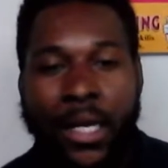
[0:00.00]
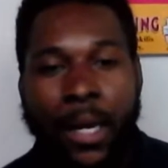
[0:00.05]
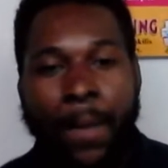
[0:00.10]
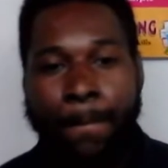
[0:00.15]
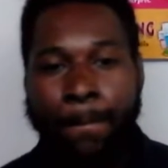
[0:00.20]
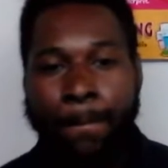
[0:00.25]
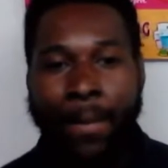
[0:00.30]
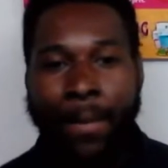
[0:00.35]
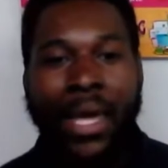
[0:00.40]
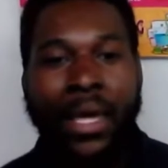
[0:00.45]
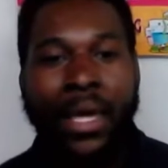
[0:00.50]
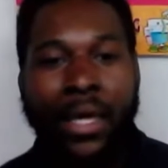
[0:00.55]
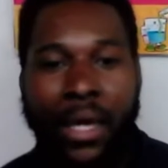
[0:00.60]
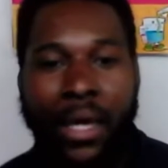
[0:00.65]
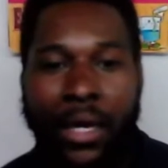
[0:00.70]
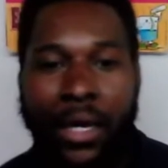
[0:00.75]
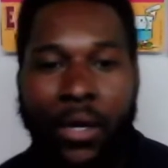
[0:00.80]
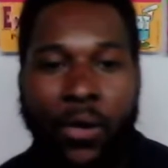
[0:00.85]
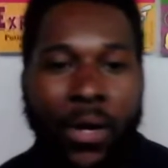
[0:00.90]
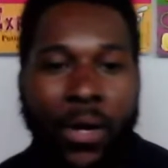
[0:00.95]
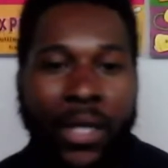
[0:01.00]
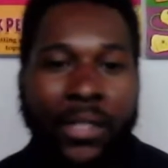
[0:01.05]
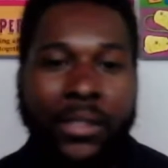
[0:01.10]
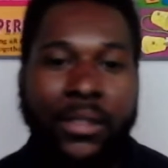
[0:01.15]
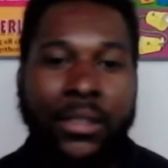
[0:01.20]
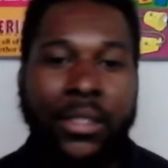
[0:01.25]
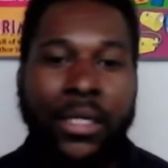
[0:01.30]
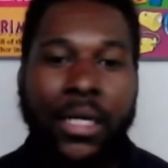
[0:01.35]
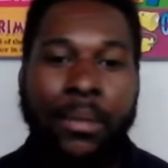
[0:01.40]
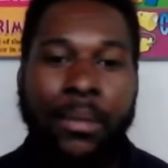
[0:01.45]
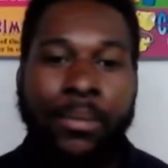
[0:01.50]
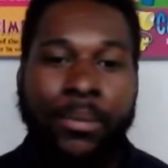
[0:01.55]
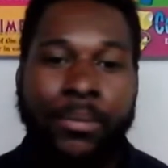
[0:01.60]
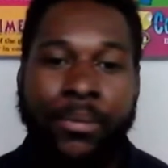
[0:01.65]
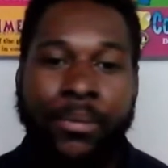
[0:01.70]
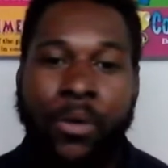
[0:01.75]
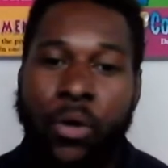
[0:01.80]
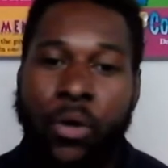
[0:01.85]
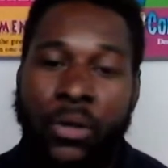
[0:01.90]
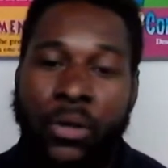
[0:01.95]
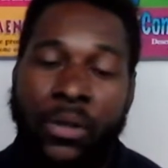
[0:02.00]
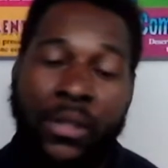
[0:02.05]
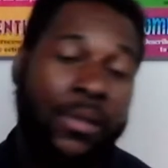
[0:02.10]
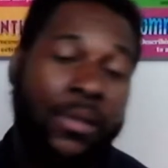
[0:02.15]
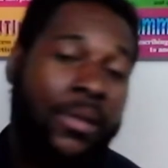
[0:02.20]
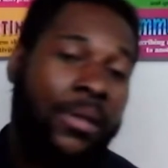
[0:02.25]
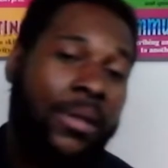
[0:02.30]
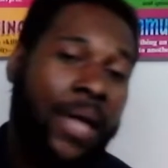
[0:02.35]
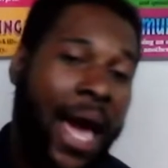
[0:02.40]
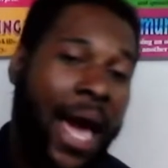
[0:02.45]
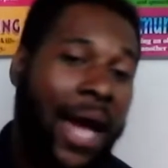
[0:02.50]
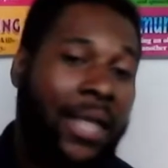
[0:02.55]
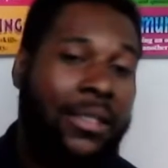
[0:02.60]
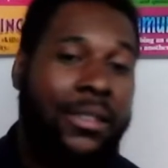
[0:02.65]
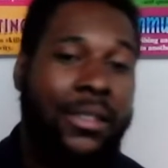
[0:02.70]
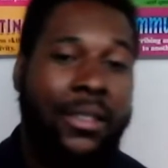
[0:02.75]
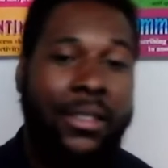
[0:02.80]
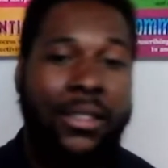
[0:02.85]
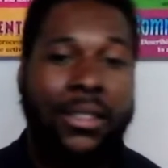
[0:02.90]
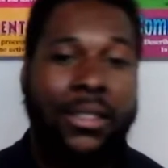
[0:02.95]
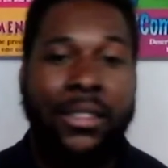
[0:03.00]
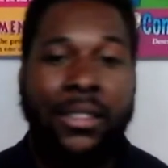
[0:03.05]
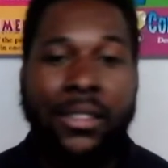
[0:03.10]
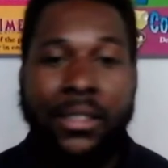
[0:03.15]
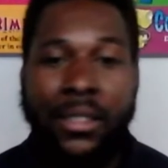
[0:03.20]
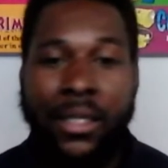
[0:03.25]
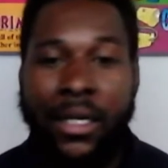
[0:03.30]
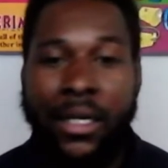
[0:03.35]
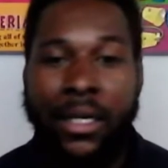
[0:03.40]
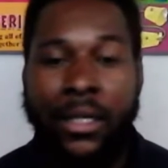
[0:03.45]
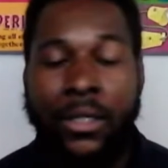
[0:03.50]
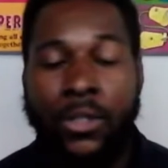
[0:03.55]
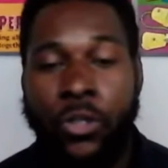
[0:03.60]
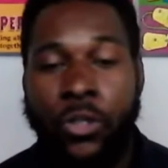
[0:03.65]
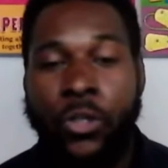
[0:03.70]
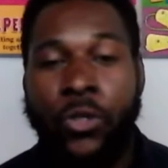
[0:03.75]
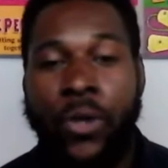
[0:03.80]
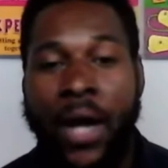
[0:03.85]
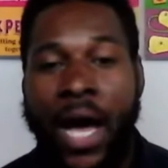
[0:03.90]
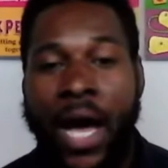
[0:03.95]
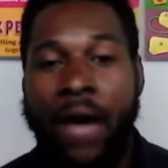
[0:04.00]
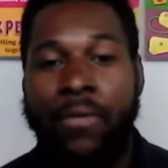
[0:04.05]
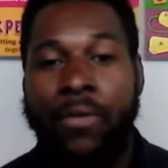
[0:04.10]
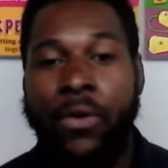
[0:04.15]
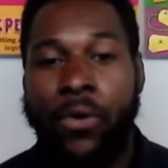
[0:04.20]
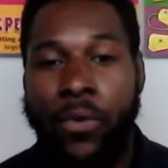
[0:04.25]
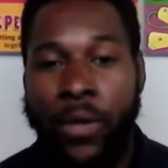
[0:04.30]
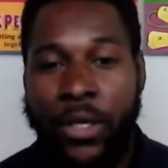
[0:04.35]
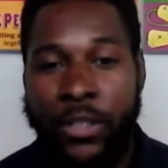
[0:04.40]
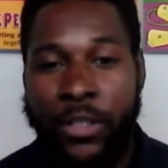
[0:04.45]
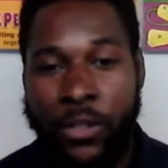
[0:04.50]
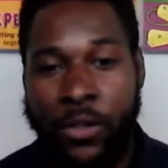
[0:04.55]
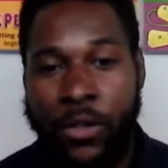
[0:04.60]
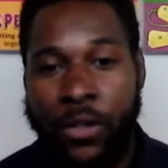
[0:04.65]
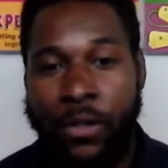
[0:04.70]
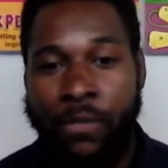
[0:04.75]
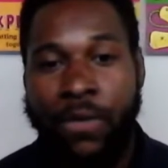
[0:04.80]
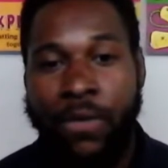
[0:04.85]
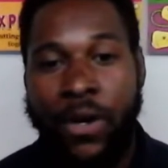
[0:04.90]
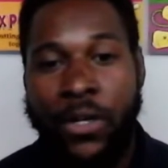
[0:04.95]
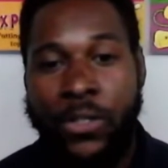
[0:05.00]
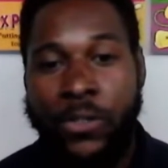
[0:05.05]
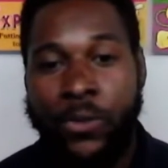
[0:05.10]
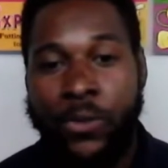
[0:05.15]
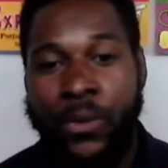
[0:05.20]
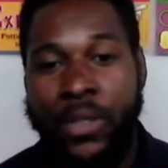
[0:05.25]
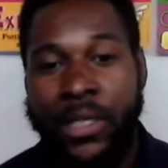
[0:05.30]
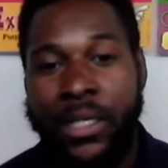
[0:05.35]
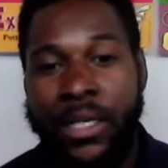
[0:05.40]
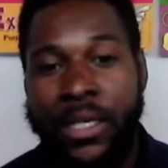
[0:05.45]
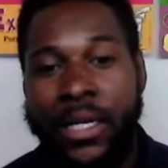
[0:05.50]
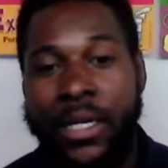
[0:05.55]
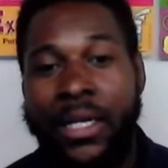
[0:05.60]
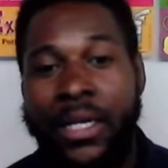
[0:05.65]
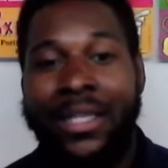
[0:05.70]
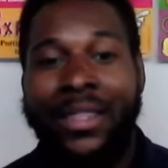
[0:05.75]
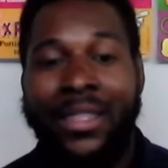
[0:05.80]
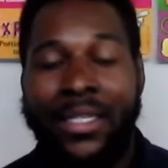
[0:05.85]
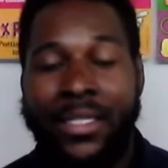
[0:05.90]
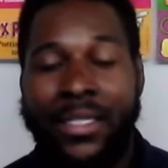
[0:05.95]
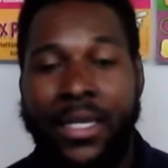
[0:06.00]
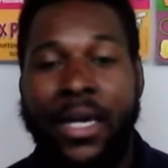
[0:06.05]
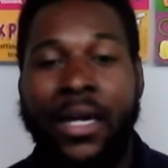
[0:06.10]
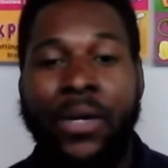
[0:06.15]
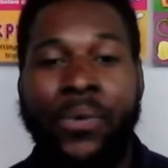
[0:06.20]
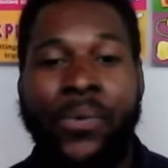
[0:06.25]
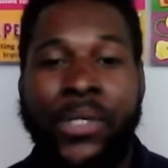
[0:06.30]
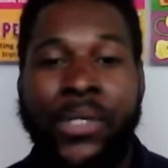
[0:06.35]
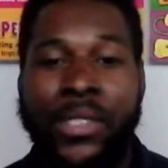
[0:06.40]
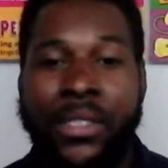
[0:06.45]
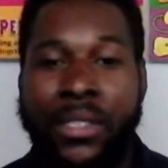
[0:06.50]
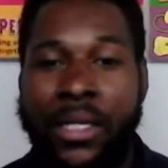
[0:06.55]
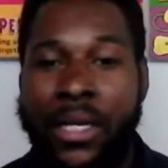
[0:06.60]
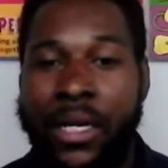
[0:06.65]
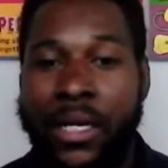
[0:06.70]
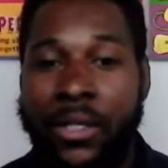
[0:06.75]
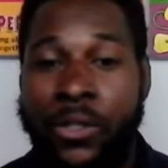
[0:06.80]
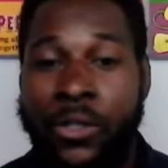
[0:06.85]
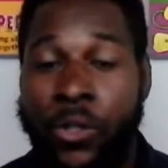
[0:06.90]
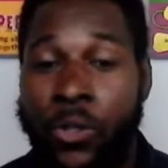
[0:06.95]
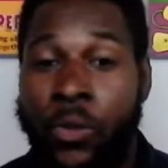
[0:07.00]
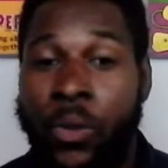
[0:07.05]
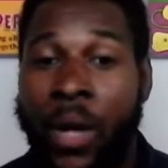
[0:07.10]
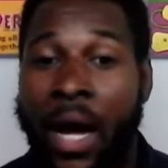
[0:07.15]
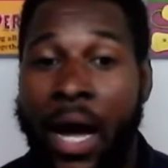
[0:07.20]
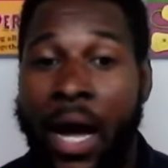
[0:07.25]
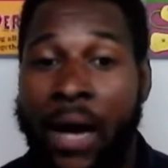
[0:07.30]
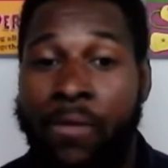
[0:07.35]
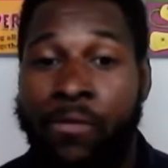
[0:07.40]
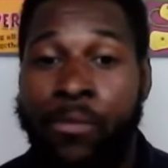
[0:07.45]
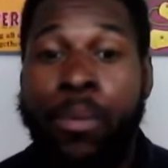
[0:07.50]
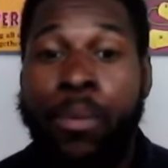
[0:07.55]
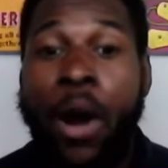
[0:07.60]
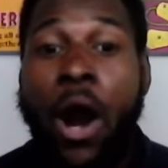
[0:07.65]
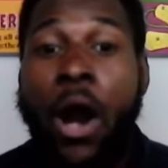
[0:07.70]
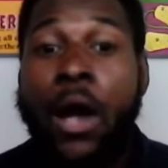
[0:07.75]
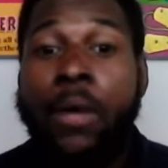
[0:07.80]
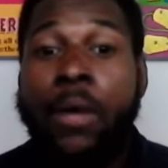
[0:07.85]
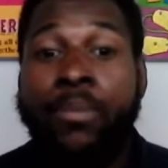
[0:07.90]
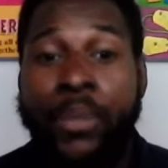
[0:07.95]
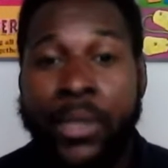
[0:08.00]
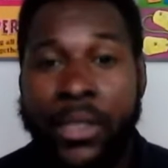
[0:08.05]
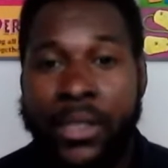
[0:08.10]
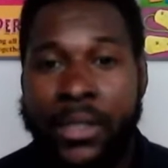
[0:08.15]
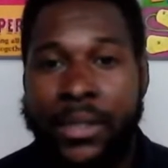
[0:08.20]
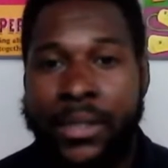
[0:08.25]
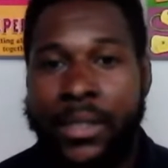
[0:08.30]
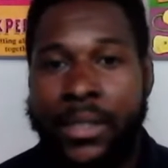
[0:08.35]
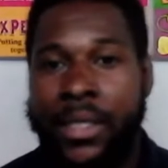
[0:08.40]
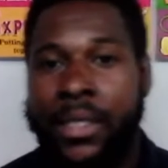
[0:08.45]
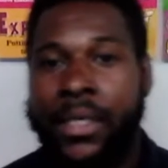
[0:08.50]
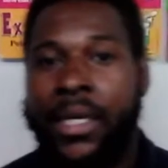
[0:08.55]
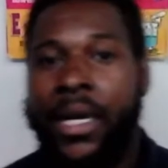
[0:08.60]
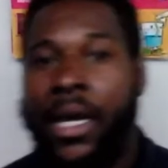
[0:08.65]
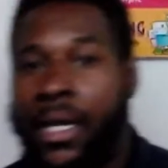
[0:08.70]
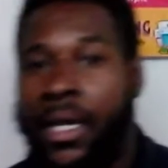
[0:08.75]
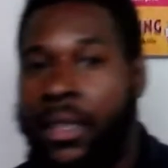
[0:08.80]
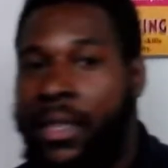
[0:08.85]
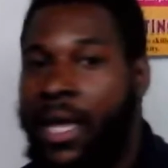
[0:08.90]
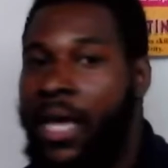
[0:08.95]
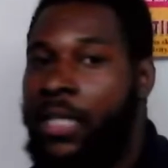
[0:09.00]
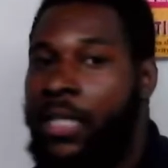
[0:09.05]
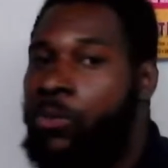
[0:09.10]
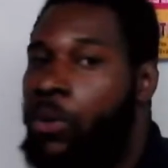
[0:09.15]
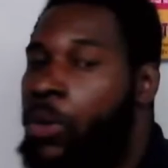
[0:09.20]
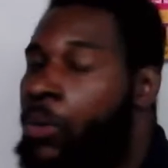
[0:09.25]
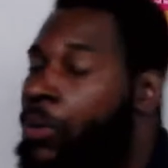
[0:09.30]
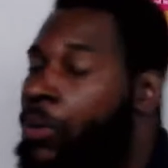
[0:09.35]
make a question up. Actually, it said, do you have a question on the first one? The second one said, do you have purpose? And that's where we